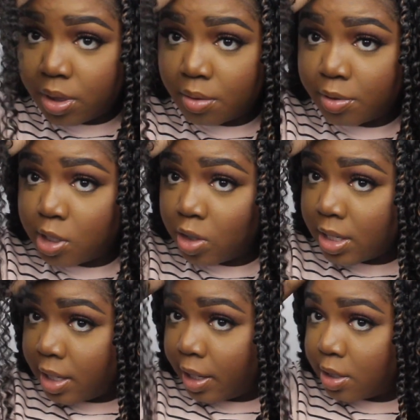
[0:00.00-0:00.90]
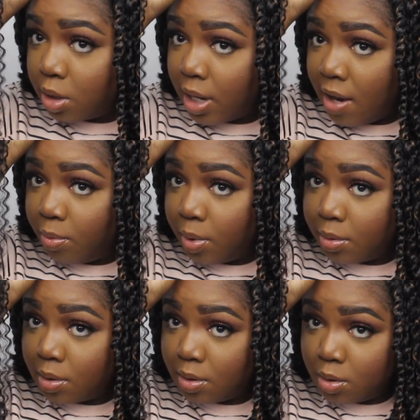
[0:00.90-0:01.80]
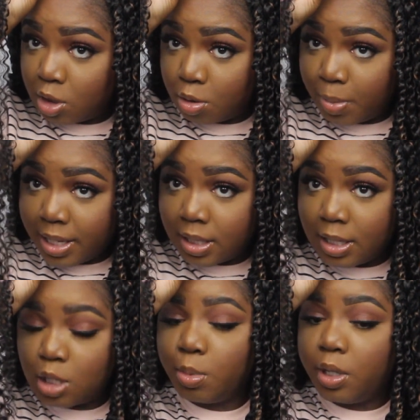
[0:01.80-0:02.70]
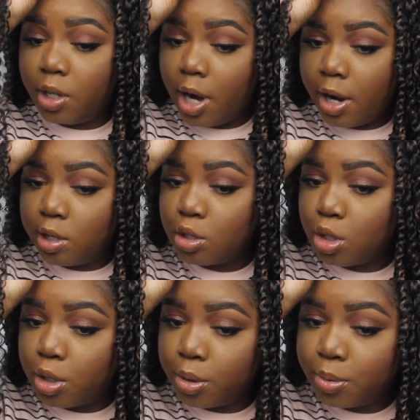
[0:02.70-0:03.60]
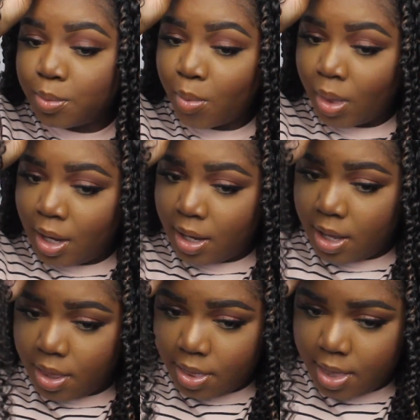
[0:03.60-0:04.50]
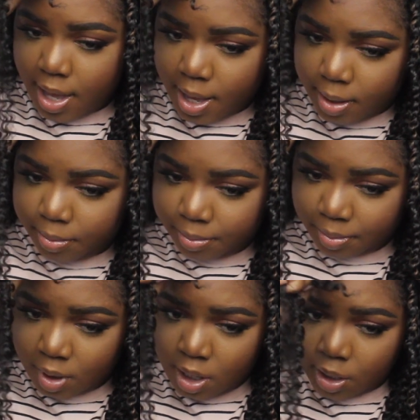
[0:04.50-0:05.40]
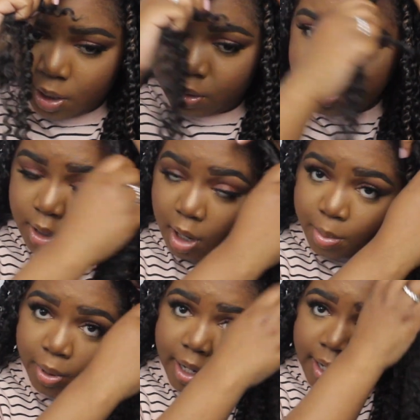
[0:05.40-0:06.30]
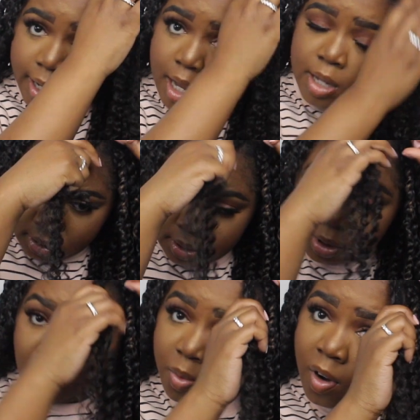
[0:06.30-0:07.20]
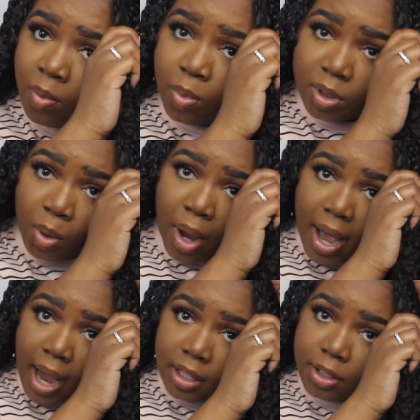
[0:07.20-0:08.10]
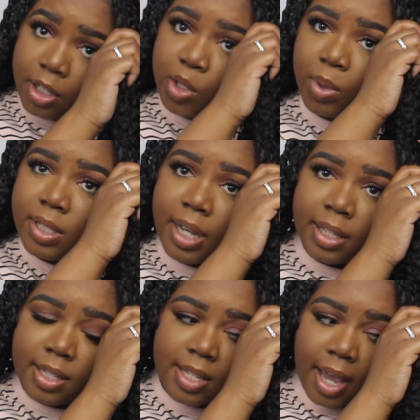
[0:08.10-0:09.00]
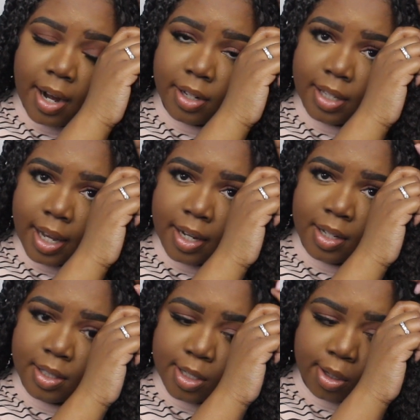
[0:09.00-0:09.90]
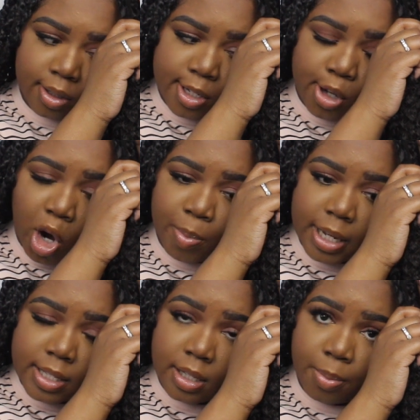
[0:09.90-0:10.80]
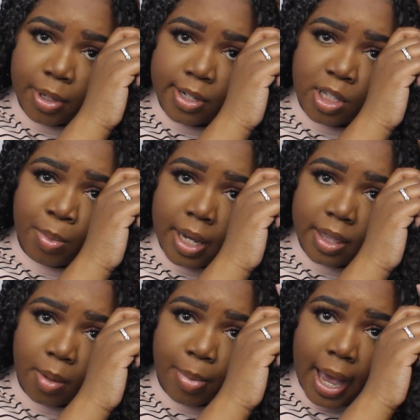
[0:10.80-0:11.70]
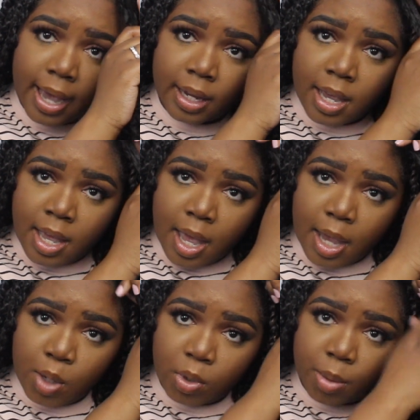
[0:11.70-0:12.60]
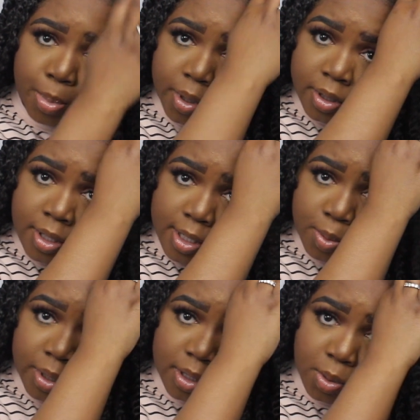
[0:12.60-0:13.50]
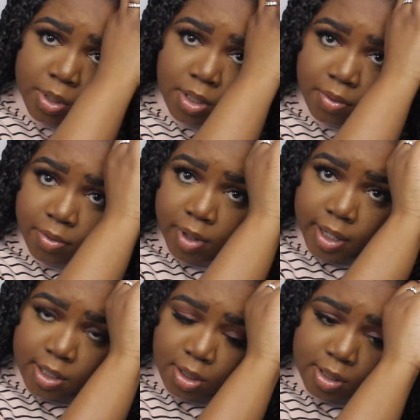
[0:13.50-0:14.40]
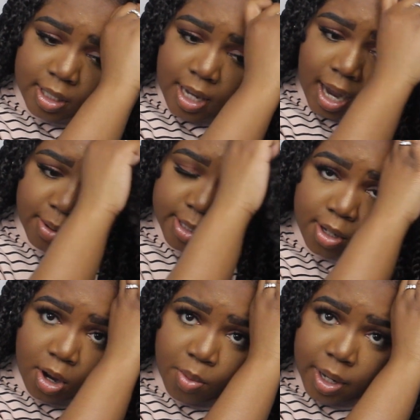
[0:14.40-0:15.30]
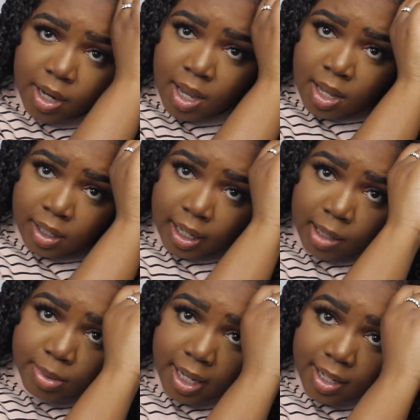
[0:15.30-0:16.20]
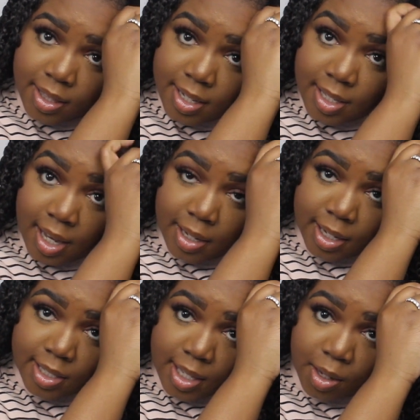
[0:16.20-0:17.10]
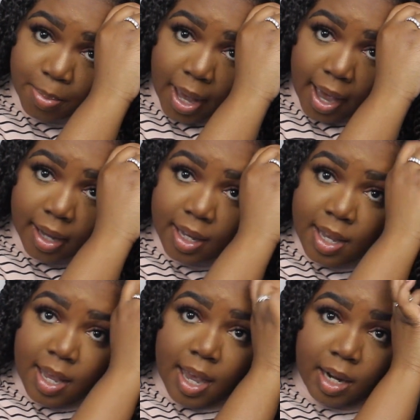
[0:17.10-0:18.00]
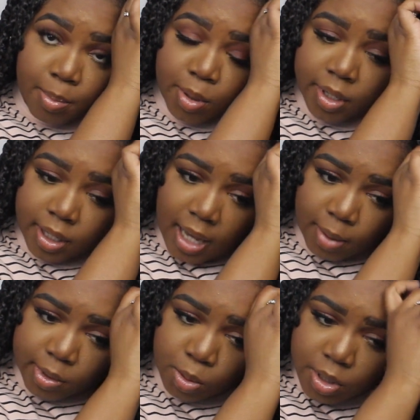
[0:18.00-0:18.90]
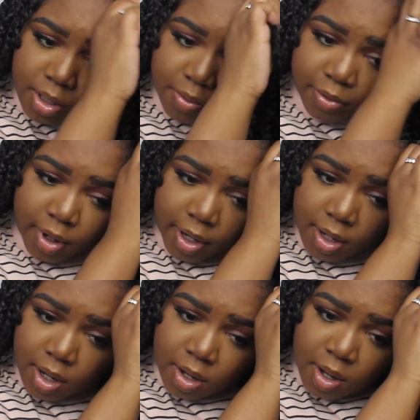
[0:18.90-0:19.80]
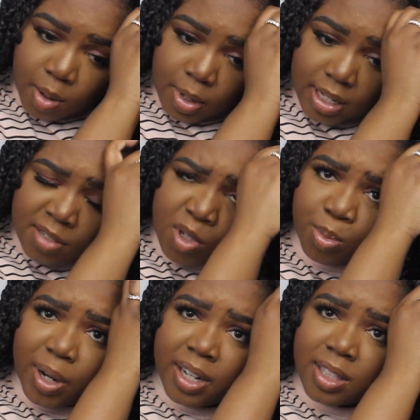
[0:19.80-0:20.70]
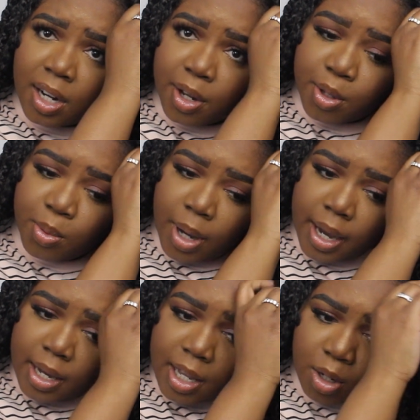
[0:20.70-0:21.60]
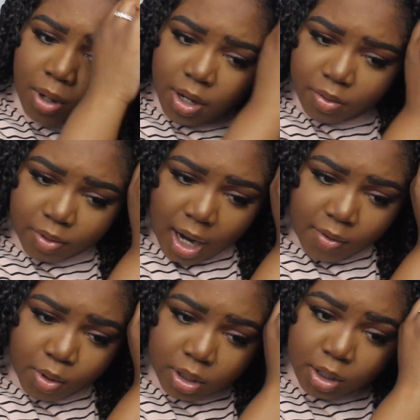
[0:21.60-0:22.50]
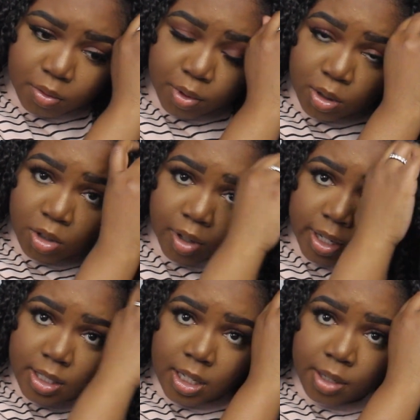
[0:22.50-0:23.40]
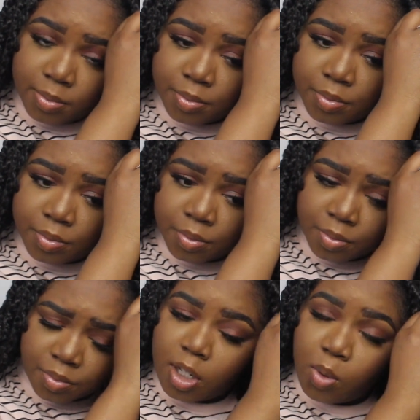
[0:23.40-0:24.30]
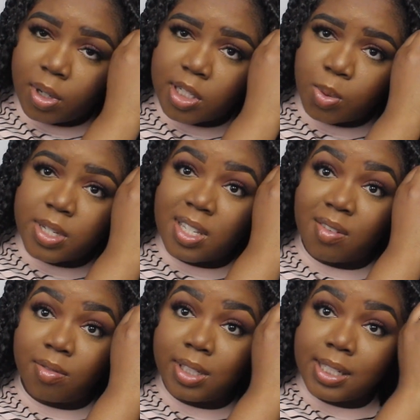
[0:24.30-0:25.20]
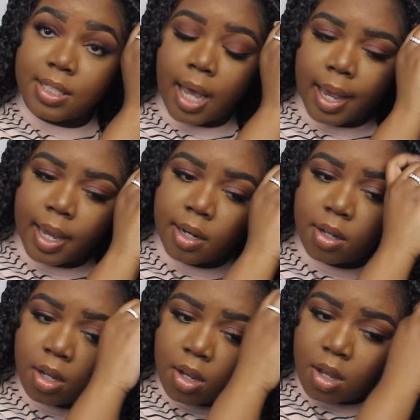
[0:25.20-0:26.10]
with the Freetress hair. So basically split your hair in 2, and then you're going to start braiding. So from the way I learned, you want to take this hair this arm that appears to be in the back, and you want to put this one towards the front. So you see how it's going? Like I'm taking this hand that's in the back and I'm pulling that one towards the front, because if you braid it the other way, it'll unravel and look real crazy. You want to twist it really tight